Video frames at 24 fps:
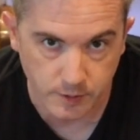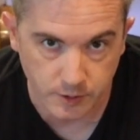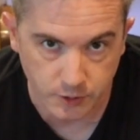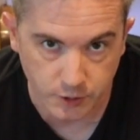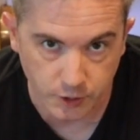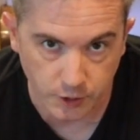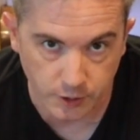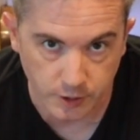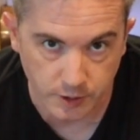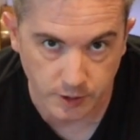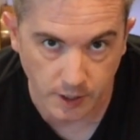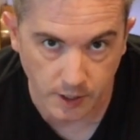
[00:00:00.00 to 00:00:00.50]

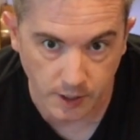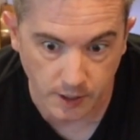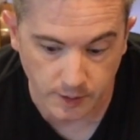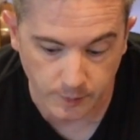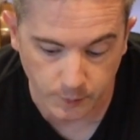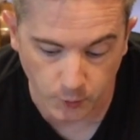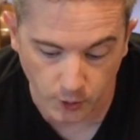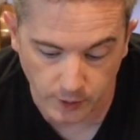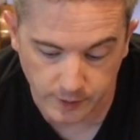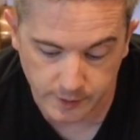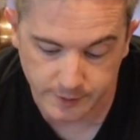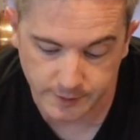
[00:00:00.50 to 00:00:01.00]
turned on the
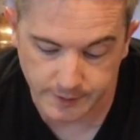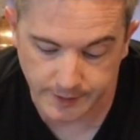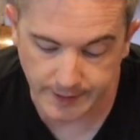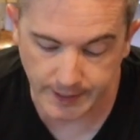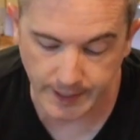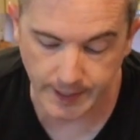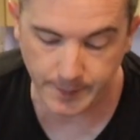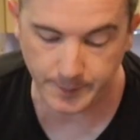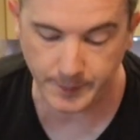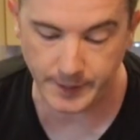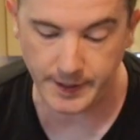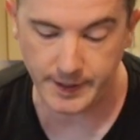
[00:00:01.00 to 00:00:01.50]
broiler, and
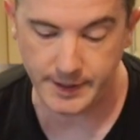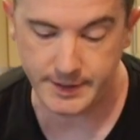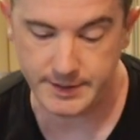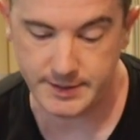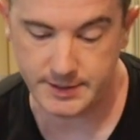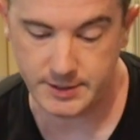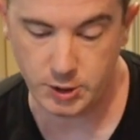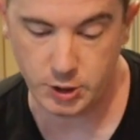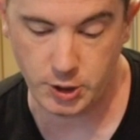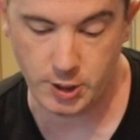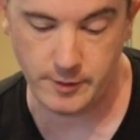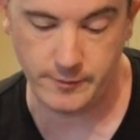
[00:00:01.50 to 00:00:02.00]
I'm gonna
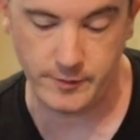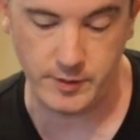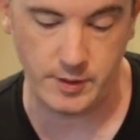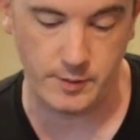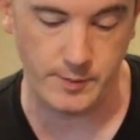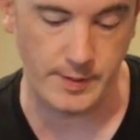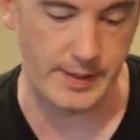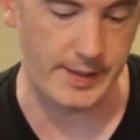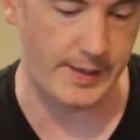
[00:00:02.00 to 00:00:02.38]
shove it in right